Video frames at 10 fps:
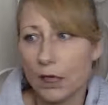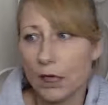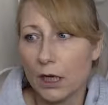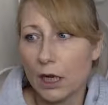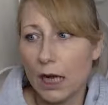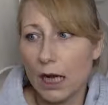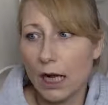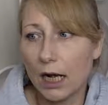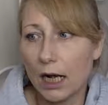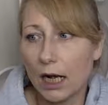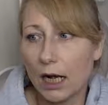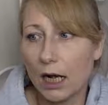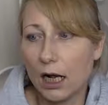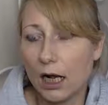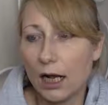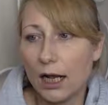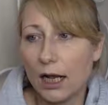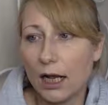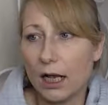Nothing is said.